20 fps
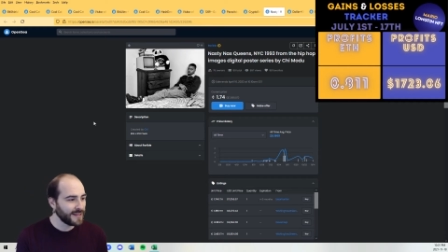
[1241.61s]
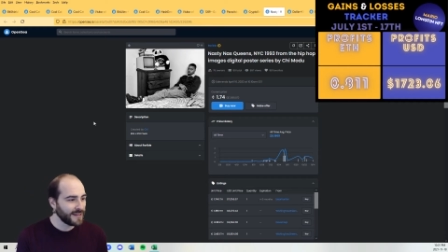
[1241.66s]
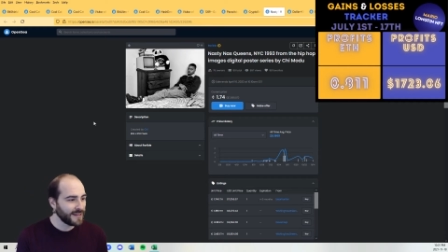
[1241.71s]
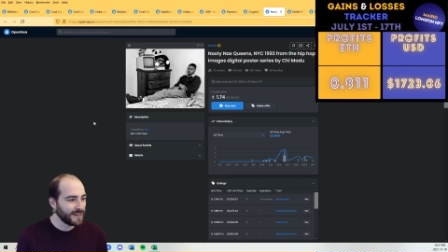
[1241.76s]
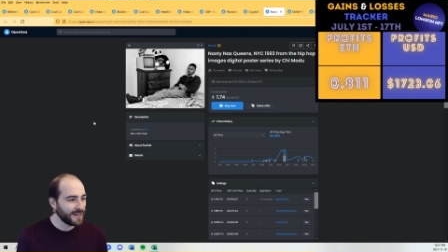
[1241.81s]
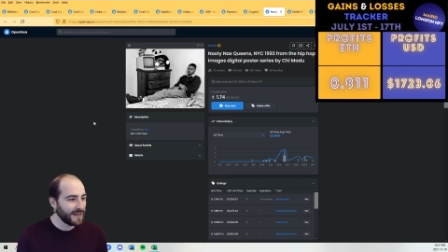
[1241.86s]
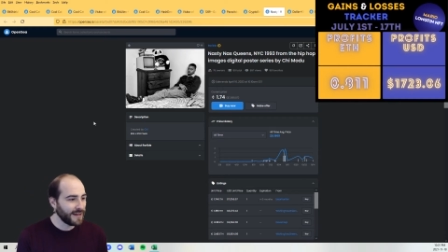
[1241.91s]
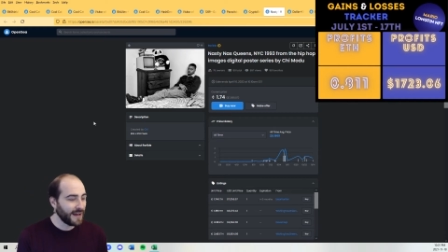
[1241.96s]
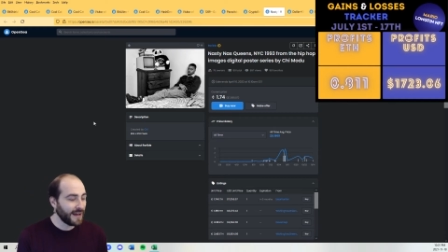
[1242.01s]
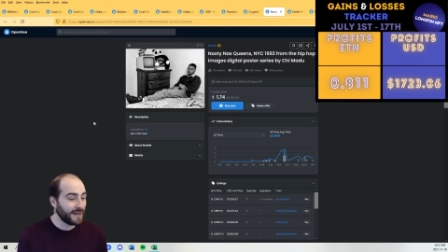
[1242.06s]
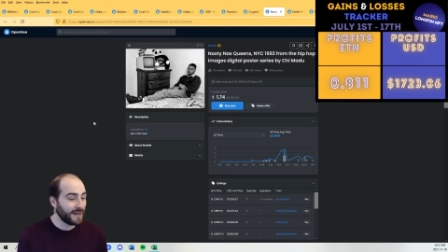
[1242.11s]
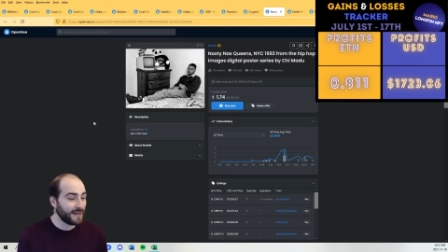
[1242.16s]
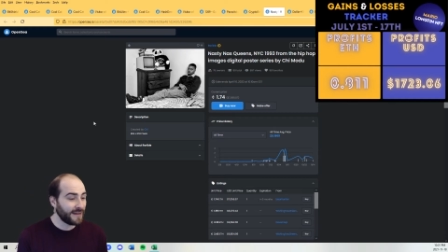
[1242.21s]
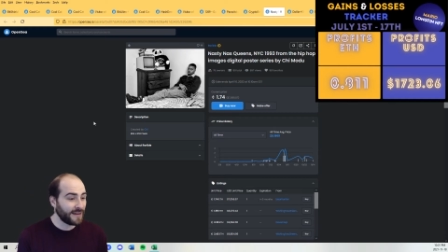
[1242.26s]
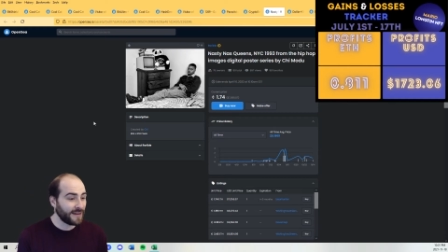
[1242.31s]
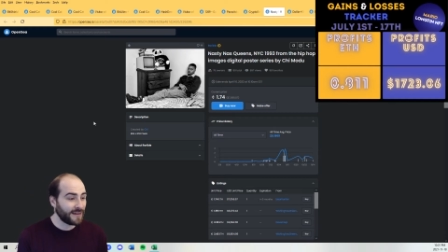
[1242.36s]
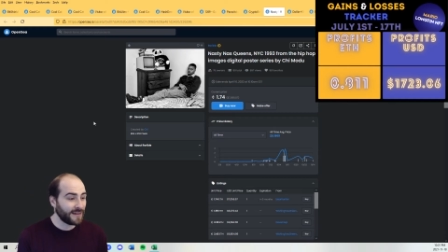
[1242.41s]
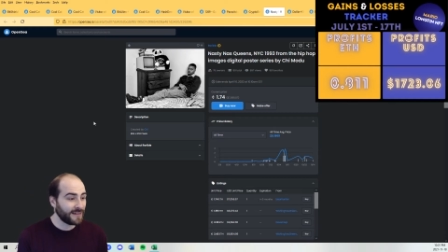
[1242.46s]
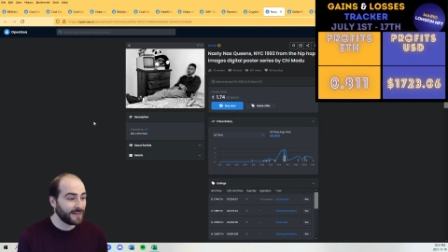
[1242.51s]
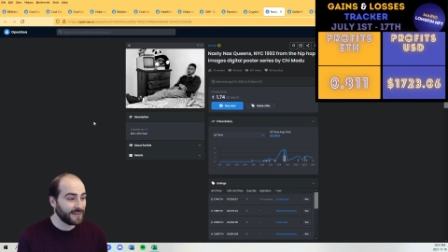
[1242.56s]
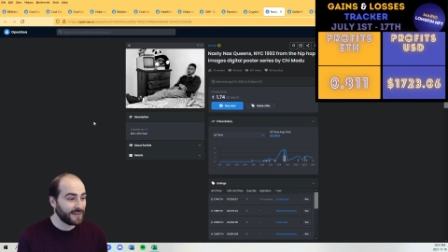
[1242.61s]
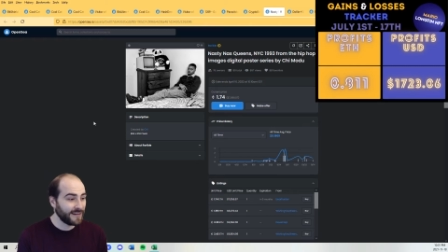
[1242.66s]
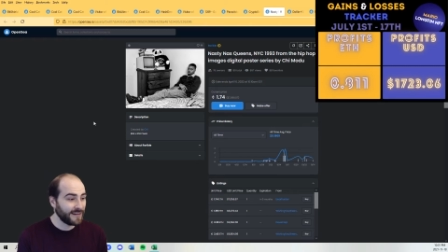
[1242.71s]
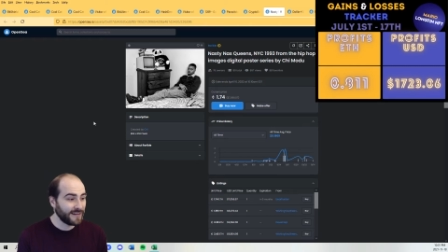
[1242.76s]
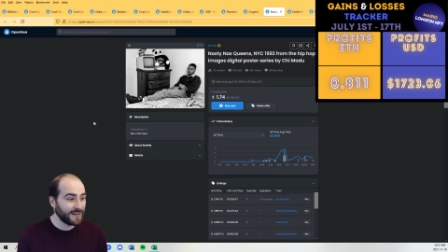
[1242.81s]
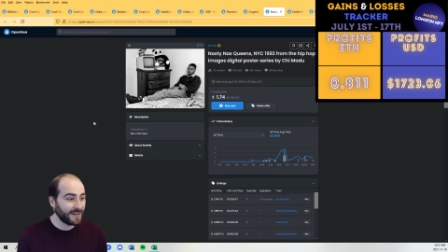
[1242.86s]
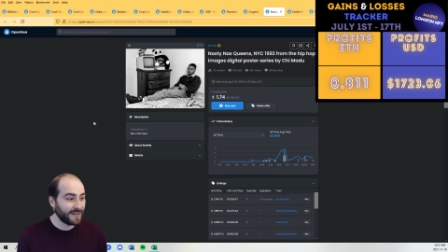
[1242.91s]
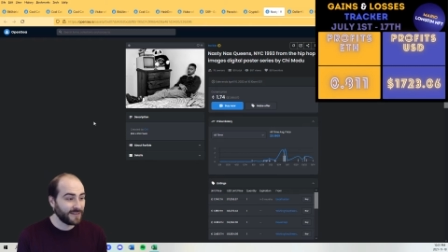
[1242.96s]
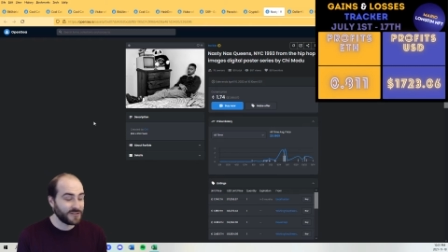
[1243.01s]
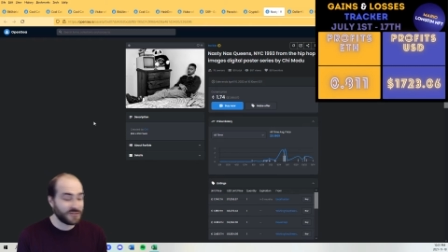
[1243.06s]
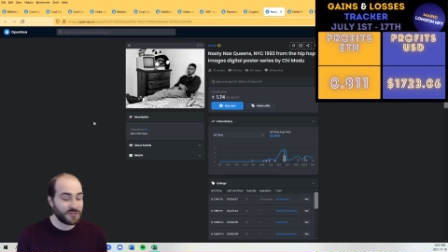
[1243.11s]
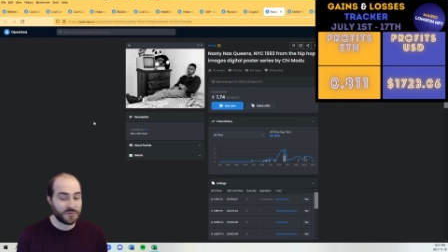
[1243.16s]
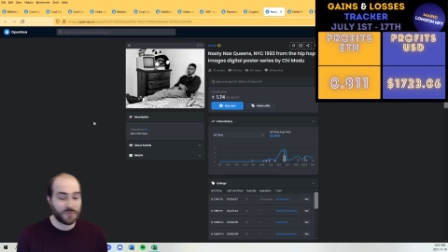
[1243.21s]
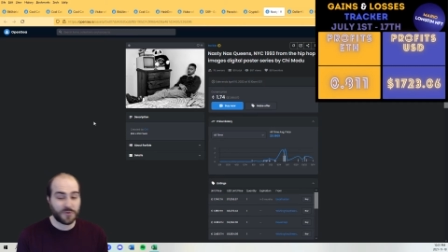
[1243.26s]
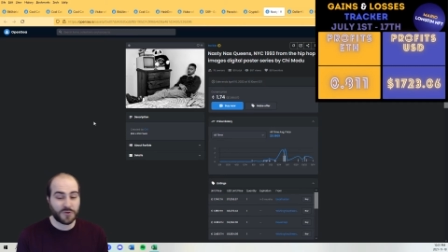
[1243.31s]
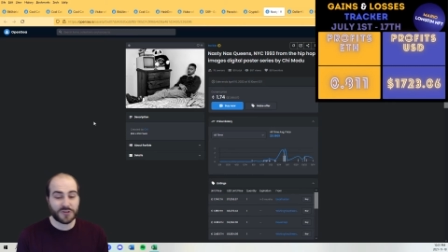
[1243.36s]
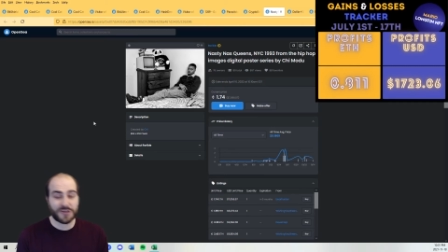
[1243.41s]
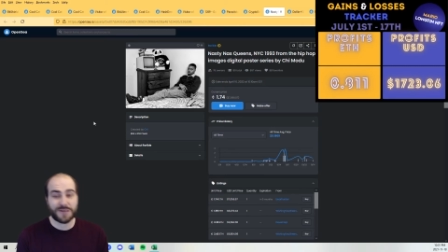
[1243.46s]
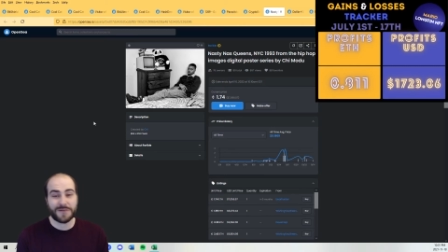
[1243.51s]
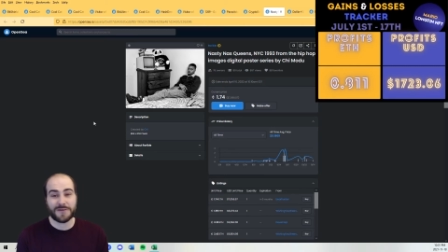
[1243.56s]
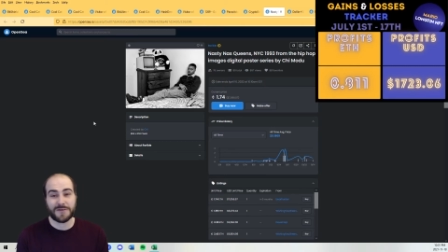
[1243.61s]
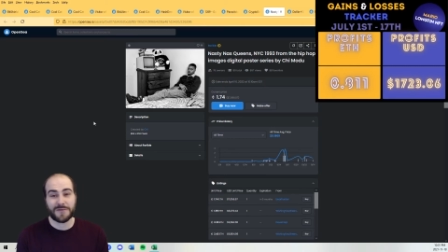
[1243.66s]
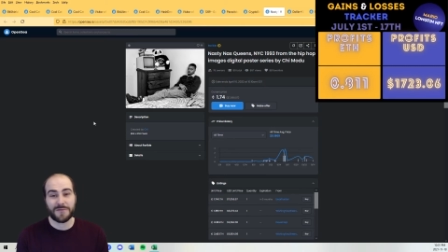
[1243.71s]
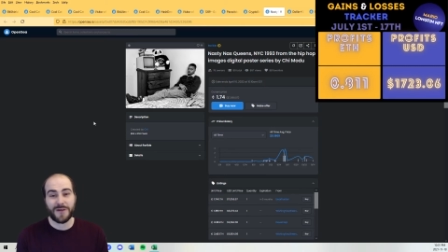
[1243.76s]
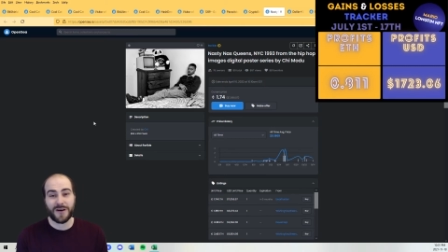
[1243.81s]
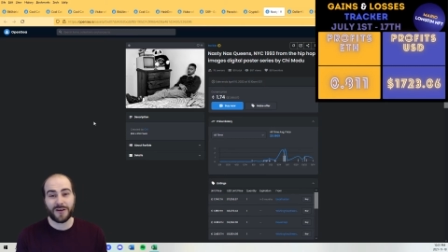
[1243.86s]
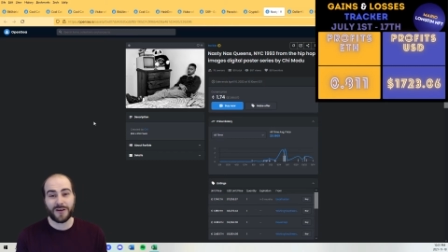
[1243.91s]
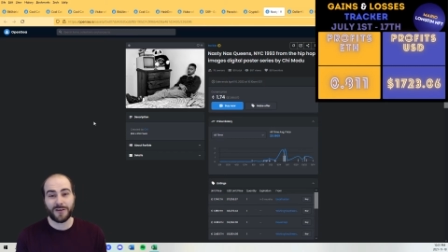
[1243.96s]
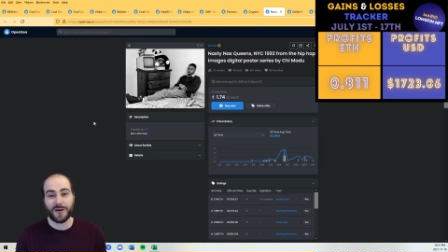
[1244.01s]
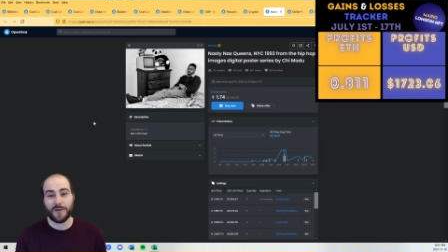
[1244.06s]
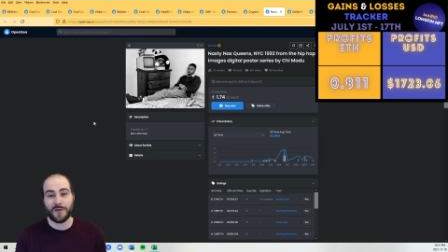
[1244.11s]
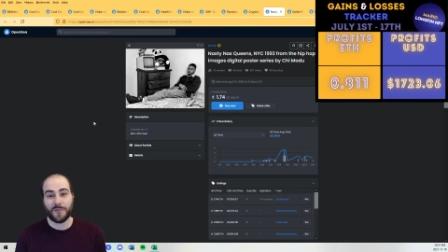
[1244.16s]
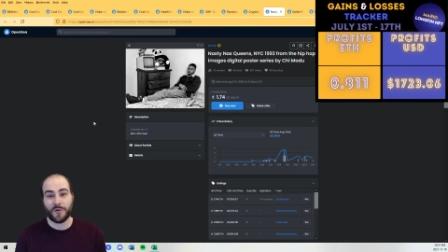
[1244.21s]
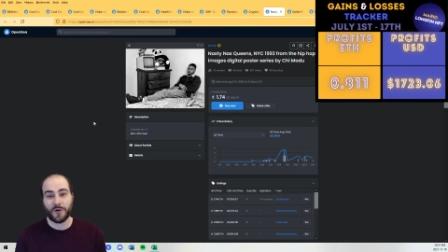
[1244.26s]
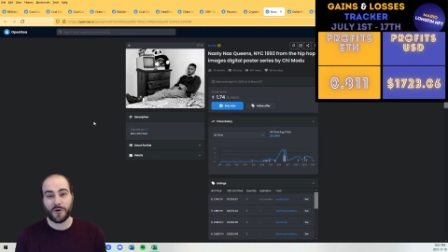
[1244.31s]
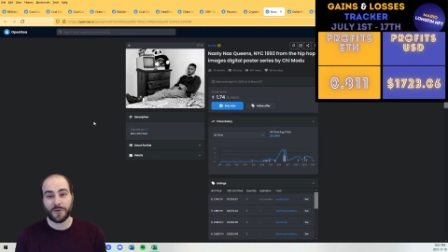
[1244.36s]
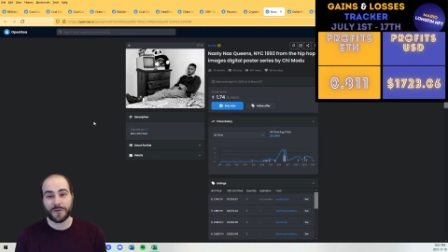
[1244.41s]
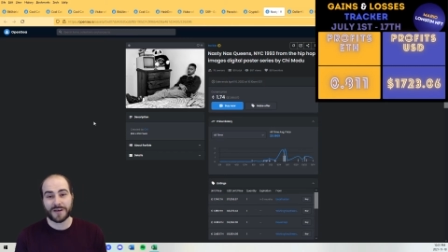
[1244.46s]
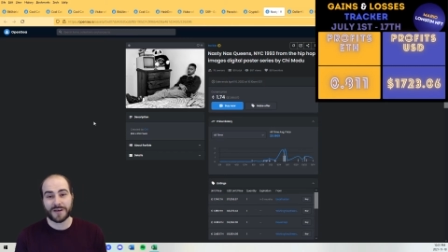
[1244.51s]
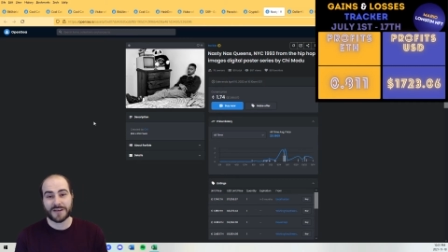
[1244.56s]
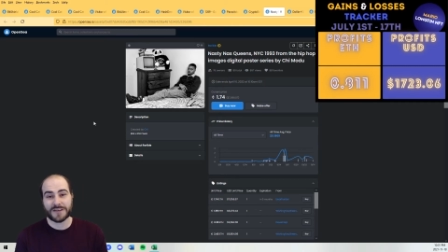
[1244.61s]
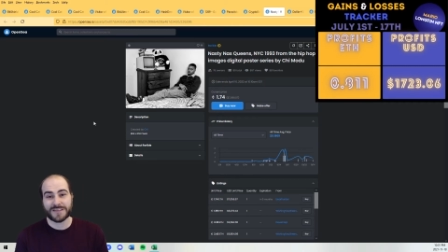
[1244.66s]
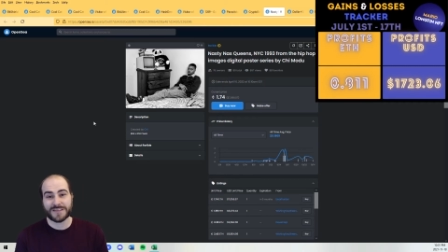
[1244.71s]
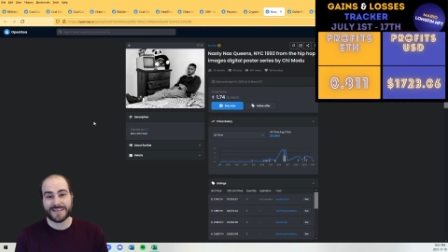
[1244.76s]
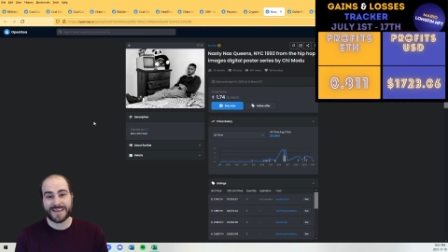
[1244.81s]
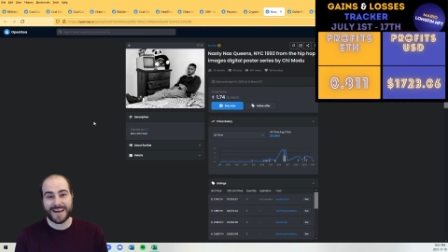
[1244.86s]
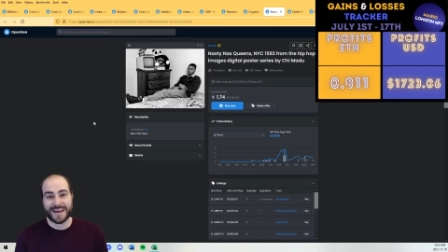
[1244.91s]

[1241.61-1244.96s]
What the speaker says: and I just wish I would have bought a lot more because yeah,